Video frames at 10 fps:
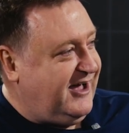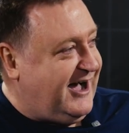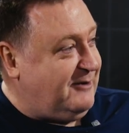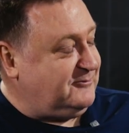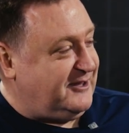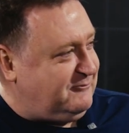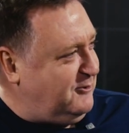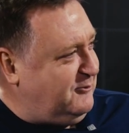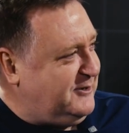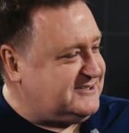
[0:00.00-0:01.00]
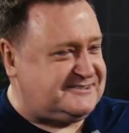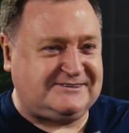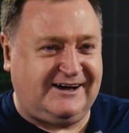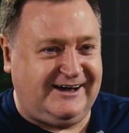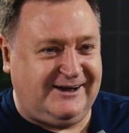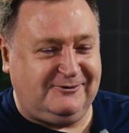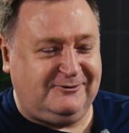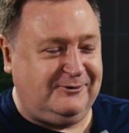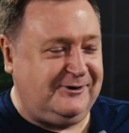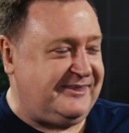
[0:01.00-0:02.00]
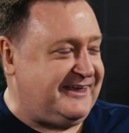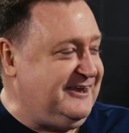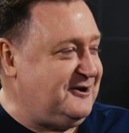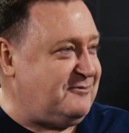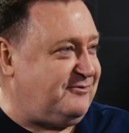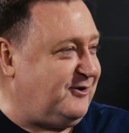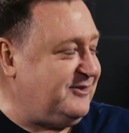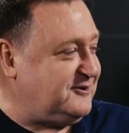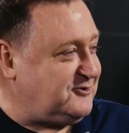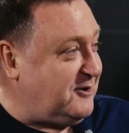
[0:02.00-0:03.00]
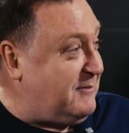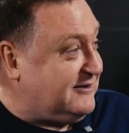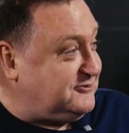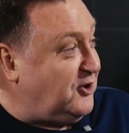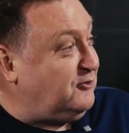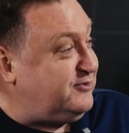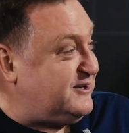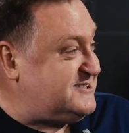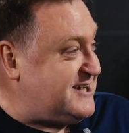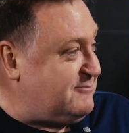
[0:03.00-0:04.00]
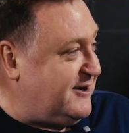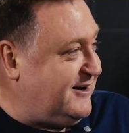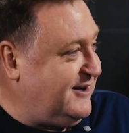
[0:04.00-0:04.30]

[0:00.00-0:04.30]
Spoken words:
Like we were at the keynote before and they're talking about dolphin Gemma,